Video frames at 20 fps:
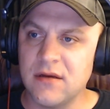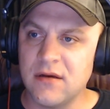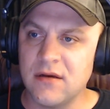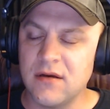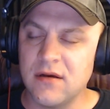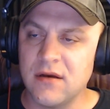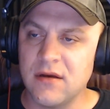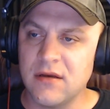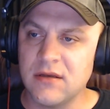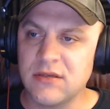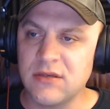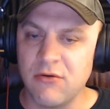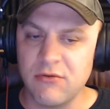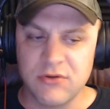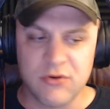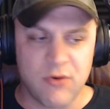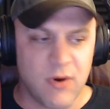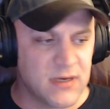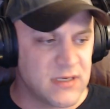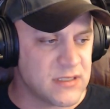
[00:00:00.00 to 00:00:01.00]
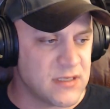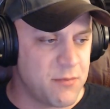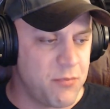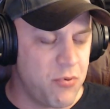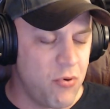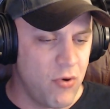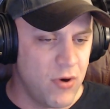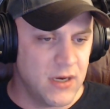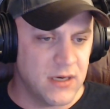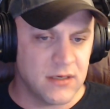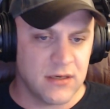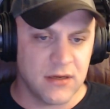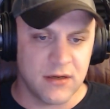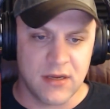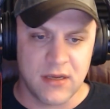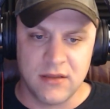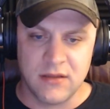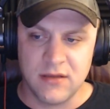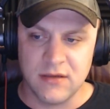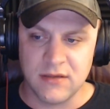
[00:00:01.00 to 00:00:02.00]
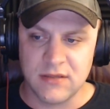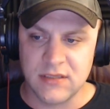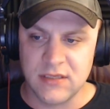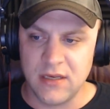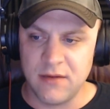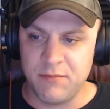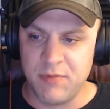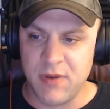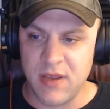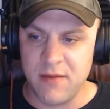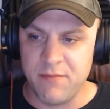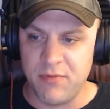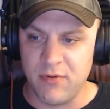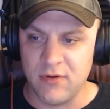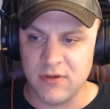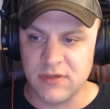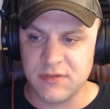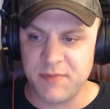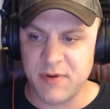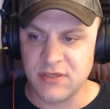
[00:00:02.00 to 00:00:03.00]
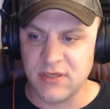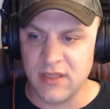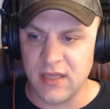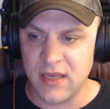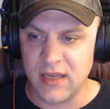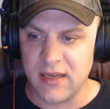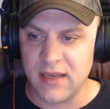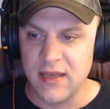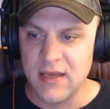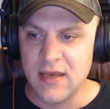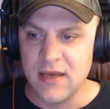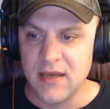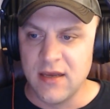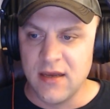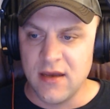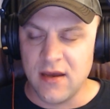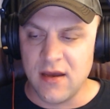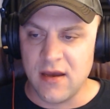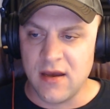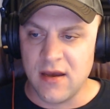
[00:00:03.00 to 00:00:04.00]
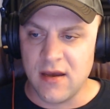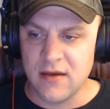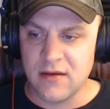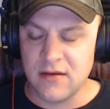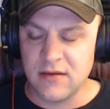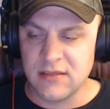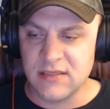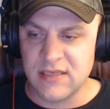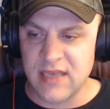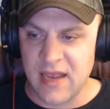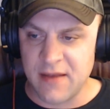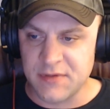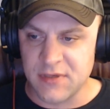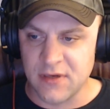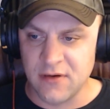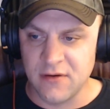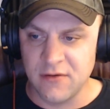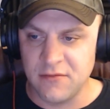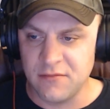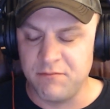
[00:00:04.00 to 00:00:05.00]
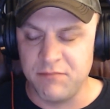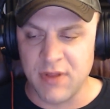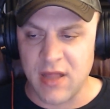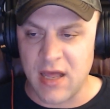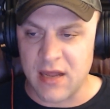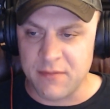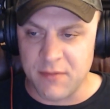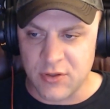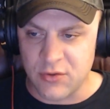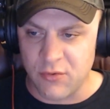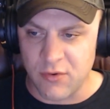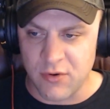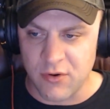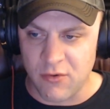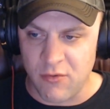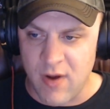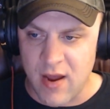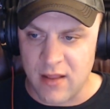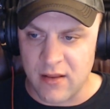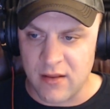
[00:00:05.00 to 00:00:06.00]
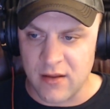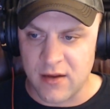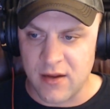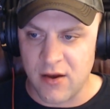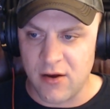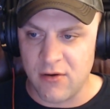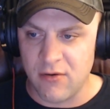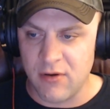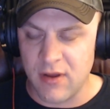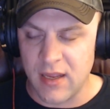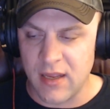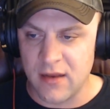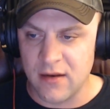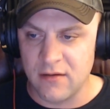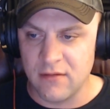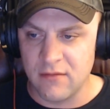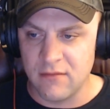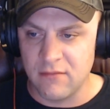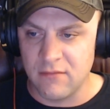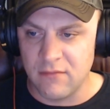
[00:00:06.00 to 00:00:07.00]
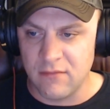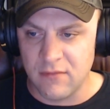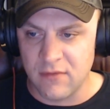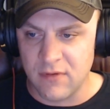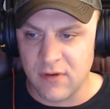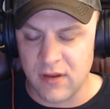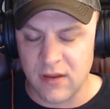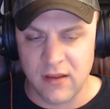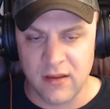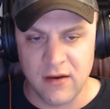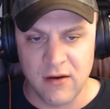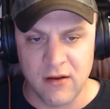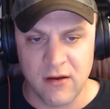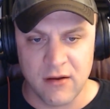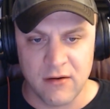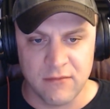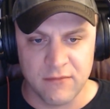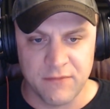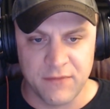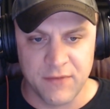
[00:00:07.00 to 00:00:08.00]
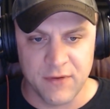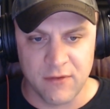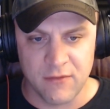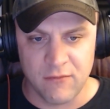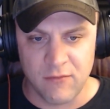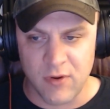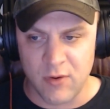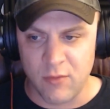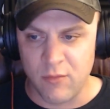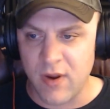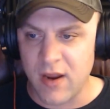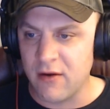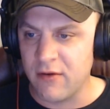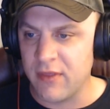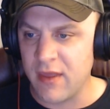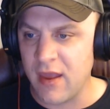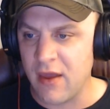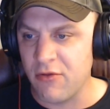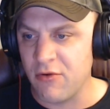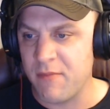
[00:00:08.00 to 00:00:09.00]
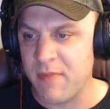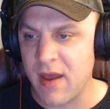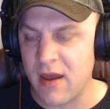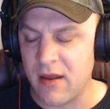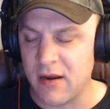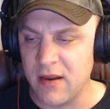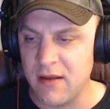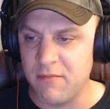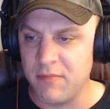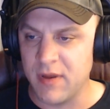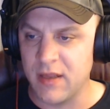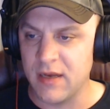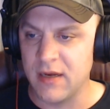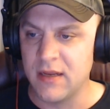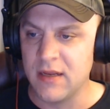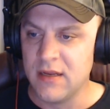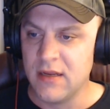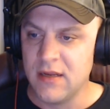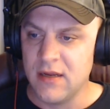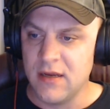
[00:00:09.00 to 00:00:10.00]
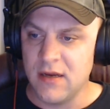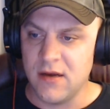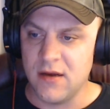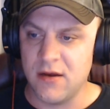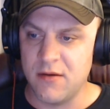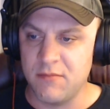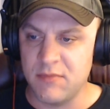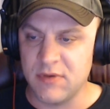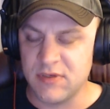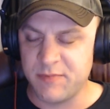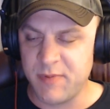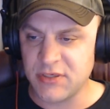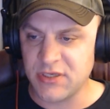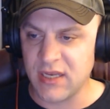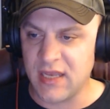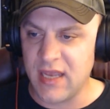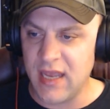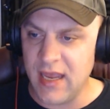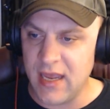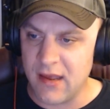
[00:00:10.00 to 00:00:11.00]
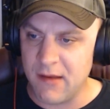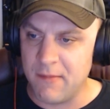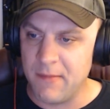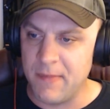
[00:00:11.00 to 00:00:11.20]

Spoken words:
so it was quite disappointing to see people, especially like Samson, who blocked me on Twitter a while ago, and I don't feel one way or the other about him, but especially him,